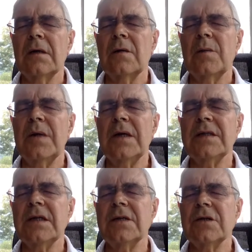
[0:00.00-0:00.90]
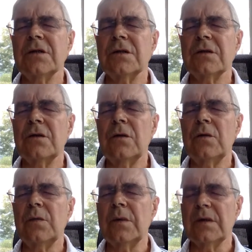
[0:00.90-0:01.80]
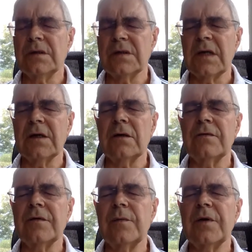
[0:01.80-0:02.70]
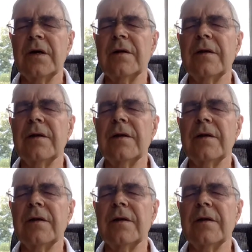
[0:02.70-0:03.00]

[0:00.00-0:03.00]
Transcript: We pay attention to the whole cycle of the breath.